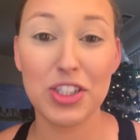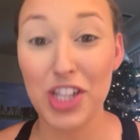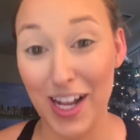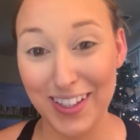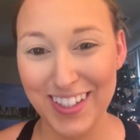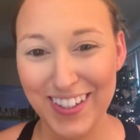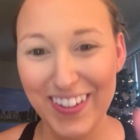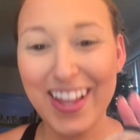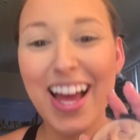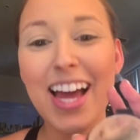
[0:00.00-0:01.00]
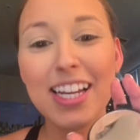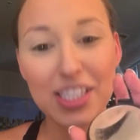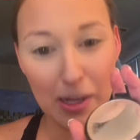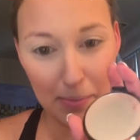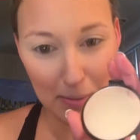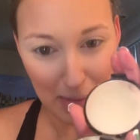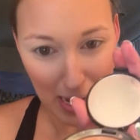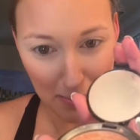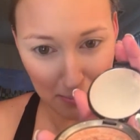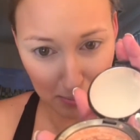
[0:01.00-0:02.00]
Jaclyn Hill Champagne
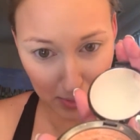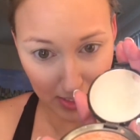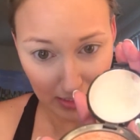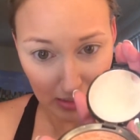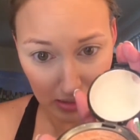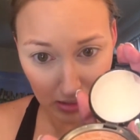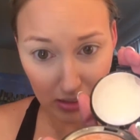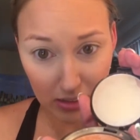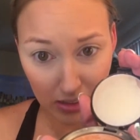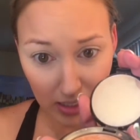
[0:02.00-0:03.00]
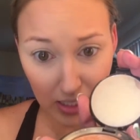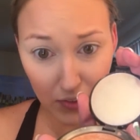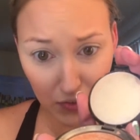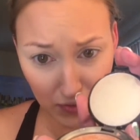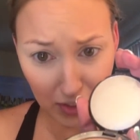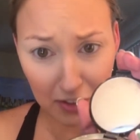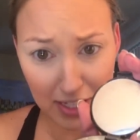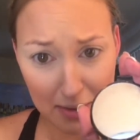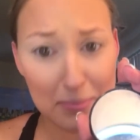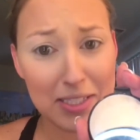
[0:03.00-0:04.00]
Pop, but it's
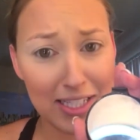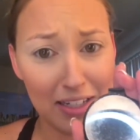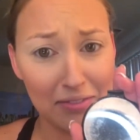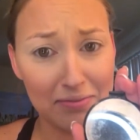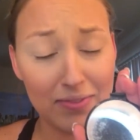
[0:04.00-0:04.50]
very empty.